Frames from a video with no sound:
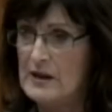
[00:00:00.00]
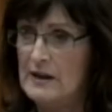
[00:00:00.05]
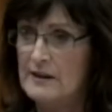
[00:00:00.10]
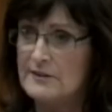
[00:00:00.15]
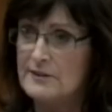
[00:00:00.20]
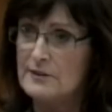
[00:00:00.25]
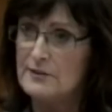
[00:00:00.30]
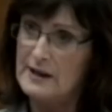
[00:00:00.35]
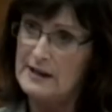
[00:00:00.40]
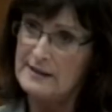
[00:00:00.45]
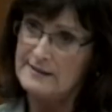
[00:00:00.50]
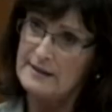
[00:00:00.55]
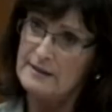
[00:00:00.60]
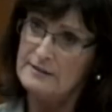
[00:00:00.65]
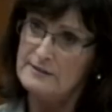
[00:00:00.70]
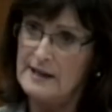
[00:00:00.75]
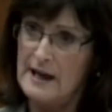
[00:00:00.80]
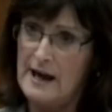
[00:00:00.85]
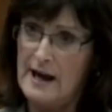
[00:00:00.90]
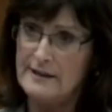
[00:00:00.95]
So that's our
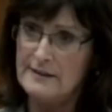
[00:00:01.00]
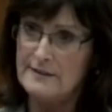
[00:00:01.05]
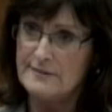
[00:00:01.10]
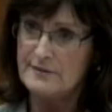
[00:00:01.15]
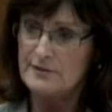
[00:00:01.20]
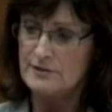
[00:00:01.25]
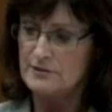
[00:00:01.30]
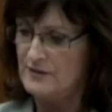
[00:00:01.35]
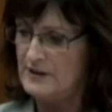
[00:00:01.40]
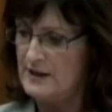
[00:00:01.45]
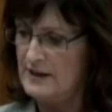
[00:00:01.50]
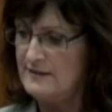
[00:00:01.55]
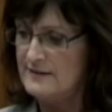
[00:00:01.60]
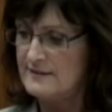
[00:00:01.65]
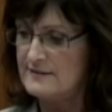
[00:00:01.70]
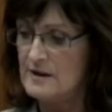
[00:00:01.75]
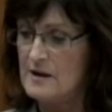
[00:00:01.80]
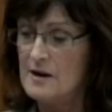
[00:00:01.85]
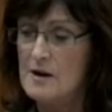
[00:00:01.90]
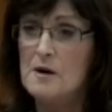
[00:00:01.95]
data
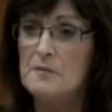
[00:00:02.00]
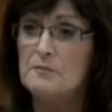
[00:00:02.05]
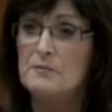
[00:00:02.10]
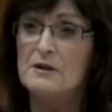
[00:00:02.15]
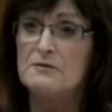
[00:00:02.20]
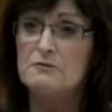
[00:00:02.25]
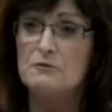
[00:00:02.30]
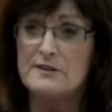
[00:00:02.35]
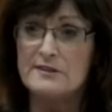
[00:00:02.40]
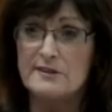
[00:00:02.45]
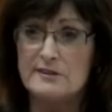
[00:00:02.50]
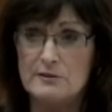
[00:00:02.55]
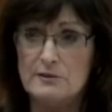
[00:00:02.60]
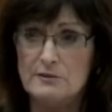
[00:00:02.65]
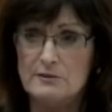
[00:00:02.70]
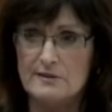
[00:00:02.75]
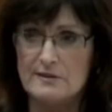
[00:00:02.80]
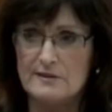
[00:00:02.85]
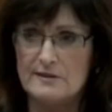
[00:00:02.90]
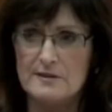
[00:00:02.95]
surveys, but with
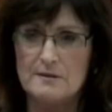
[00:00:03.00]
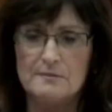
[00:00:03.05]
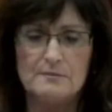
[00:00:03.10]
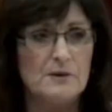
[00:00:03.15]
students.